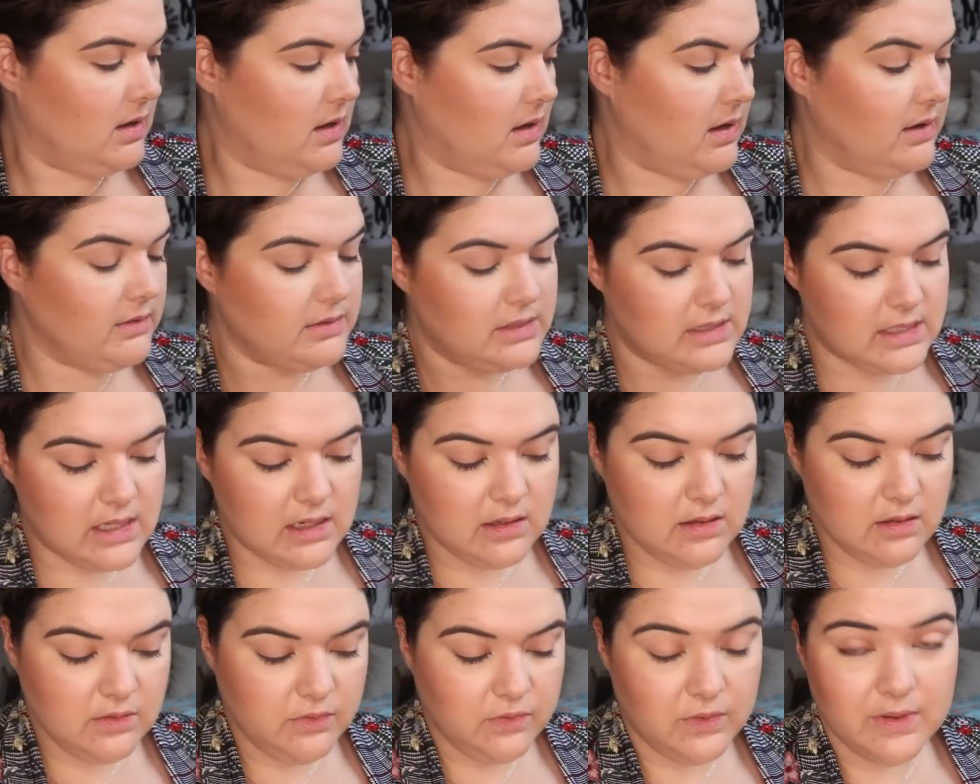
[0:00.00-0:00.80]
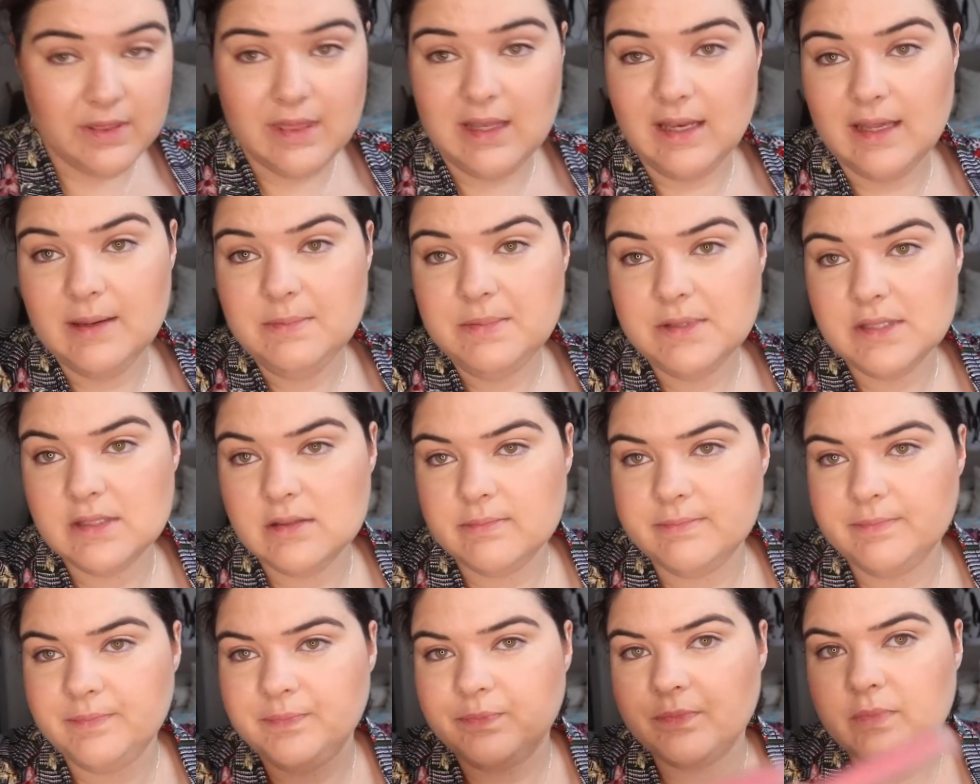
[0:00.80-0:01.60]
I'll start off with
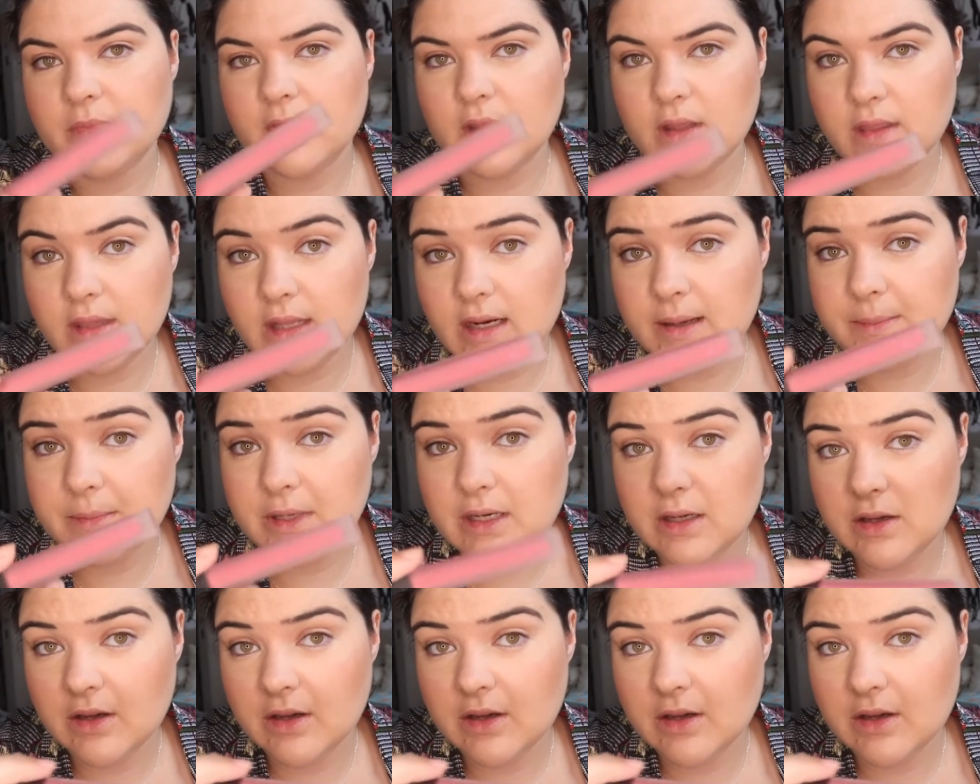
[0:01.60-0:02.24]
lips, and then I'm going